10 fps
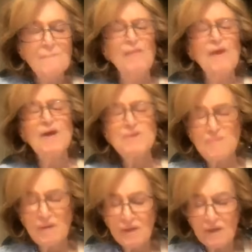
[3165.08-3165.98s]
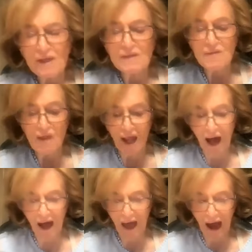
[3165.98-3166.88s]
but the experience that
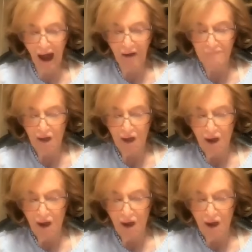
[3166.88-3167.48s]
I have,